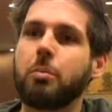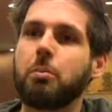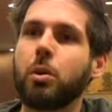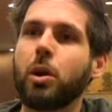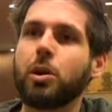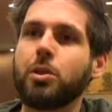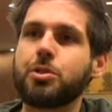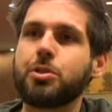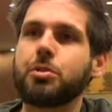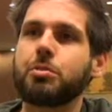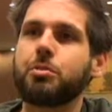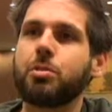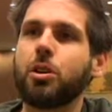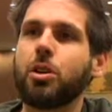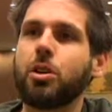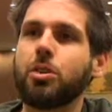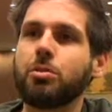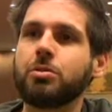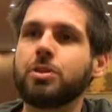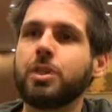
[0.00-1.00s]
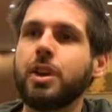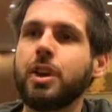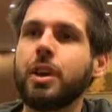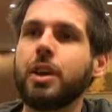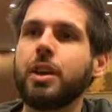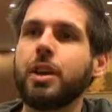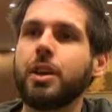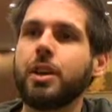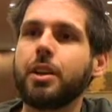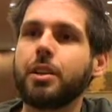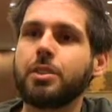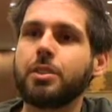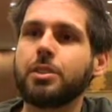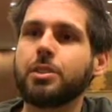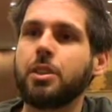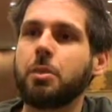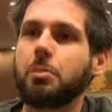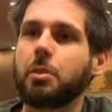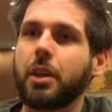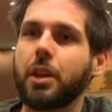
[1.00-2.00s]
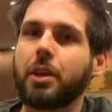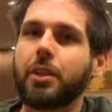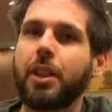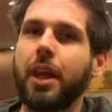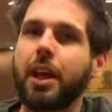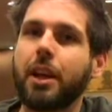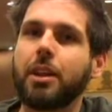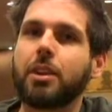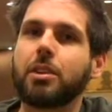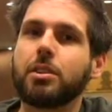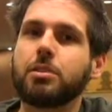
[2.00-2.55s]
parts involved in something that